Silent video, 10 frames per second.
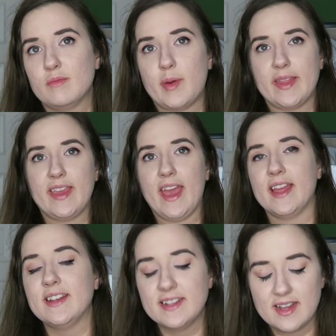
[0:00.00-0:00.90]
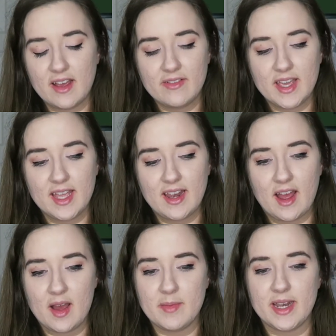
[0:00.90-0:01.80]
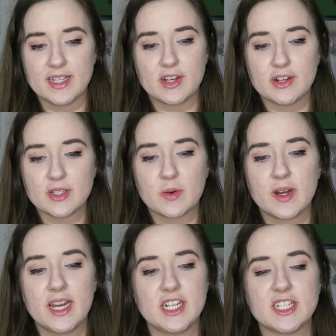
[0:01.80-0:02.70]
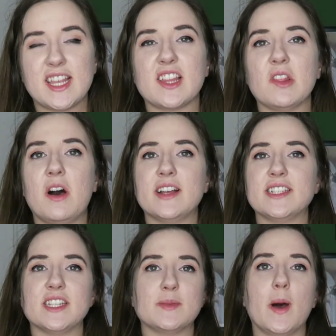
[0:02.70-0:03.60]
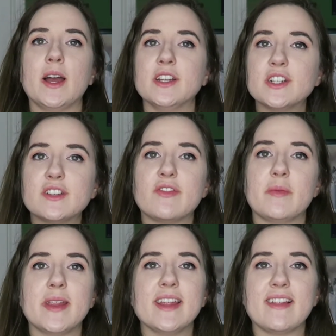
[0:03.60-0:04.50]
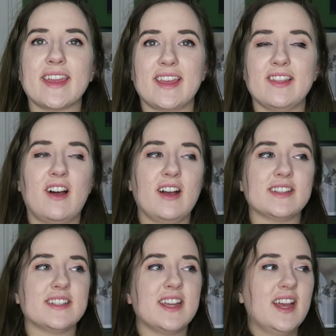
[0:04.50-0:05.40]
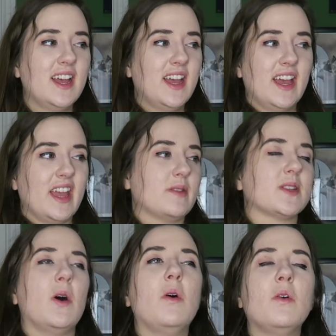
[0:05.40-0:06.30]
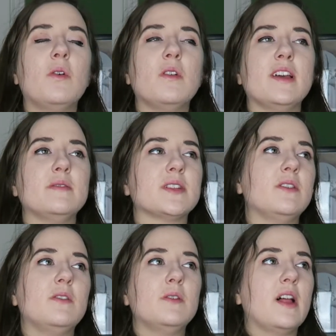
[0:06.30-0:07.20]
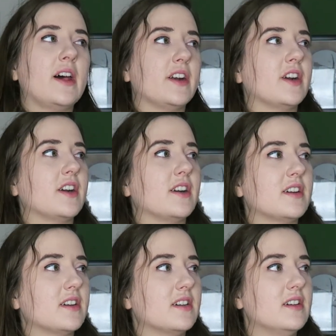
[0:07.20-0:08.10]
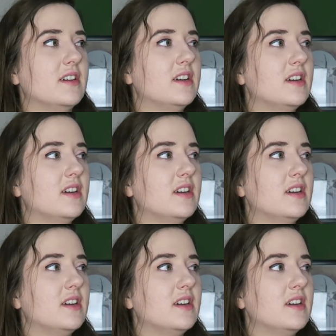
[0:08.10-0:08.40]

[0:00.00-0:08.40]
by the end of it um, and it's her story it just like lost its punch for me like it lost it was a whole it was a whole lot of her